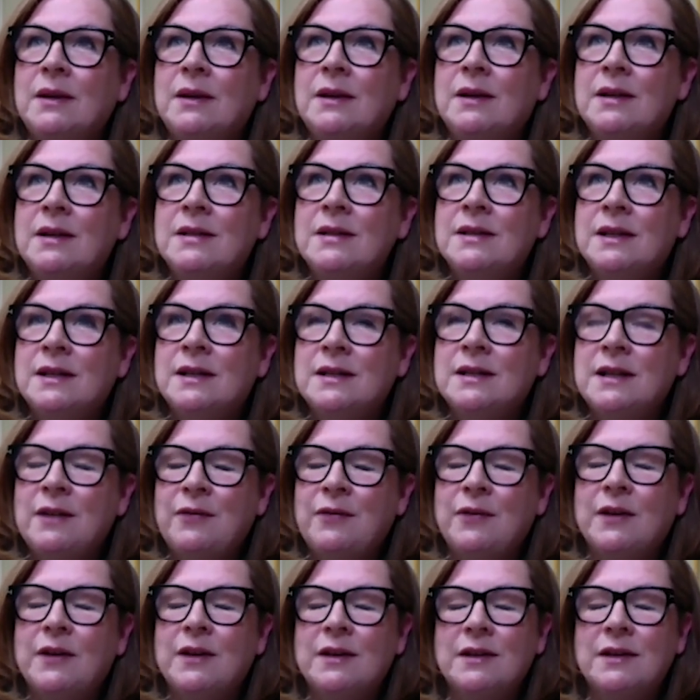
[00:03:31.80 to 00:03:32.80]

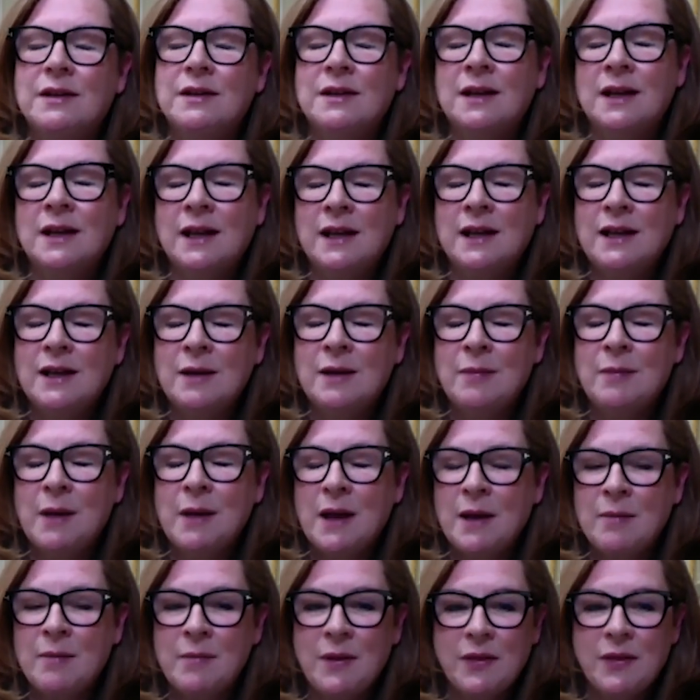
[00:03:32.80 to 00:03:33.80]
significantly about
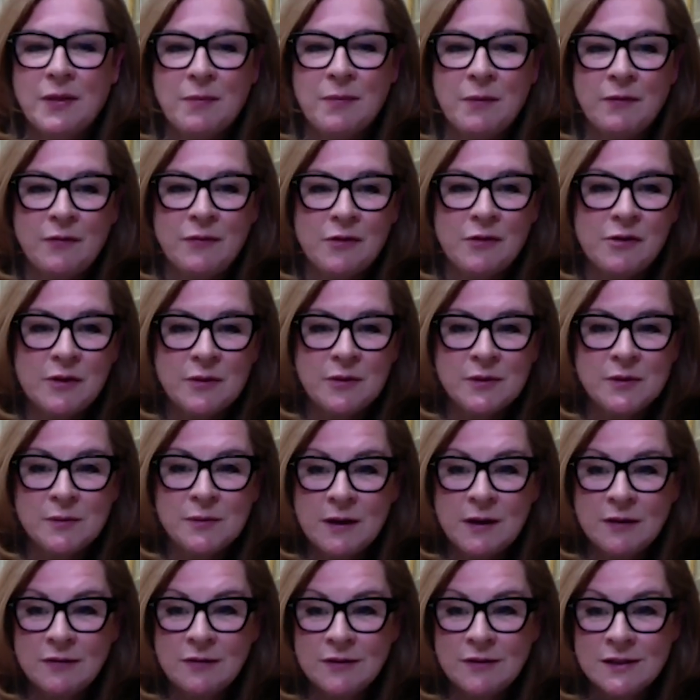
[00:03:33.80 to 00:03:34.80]
a month before it was
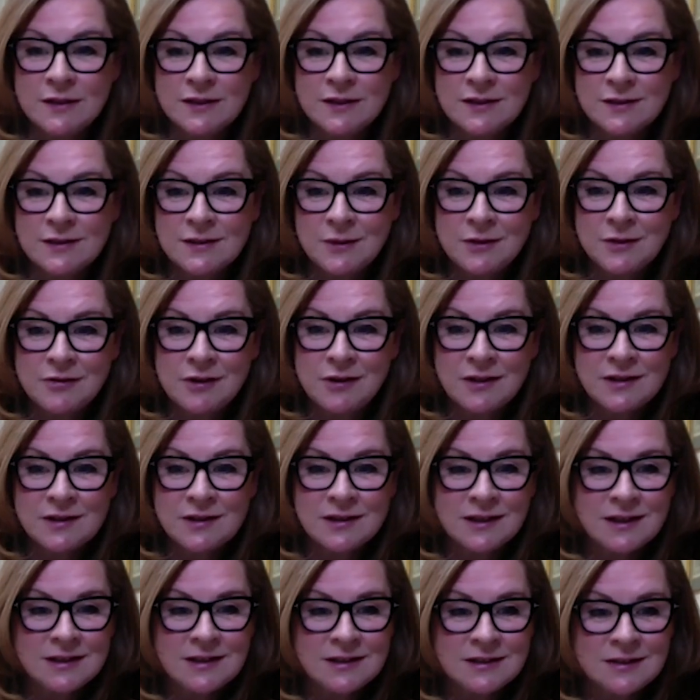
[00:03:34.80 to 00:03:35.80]
being fitted. So we tried to
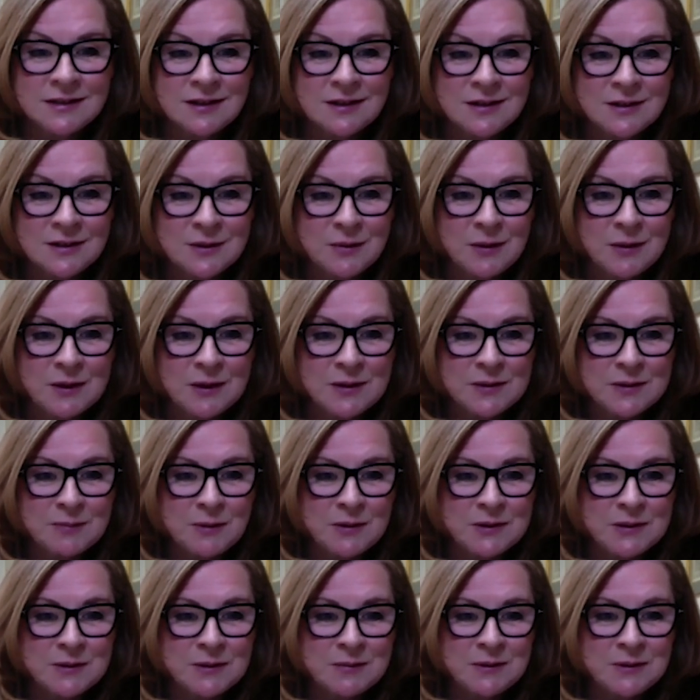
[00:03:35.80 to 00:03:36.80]
get it done as quick as
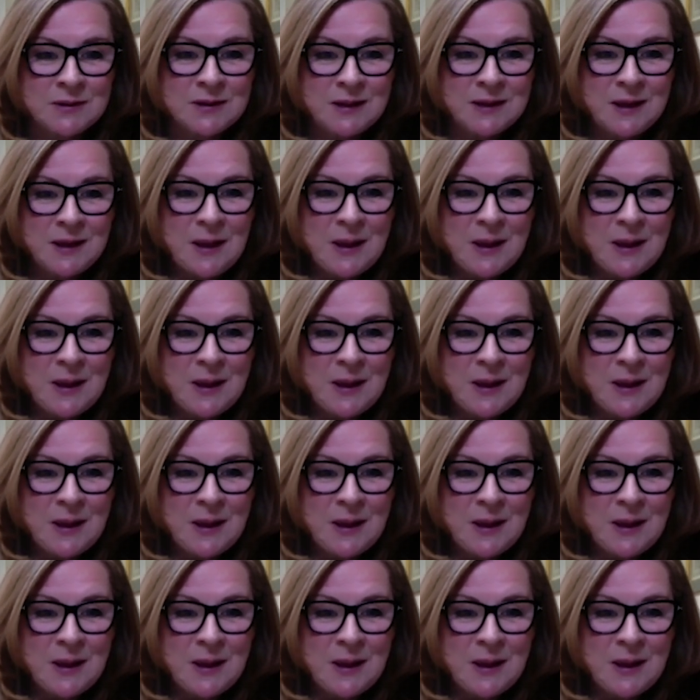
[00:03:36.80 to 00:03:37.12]
possible.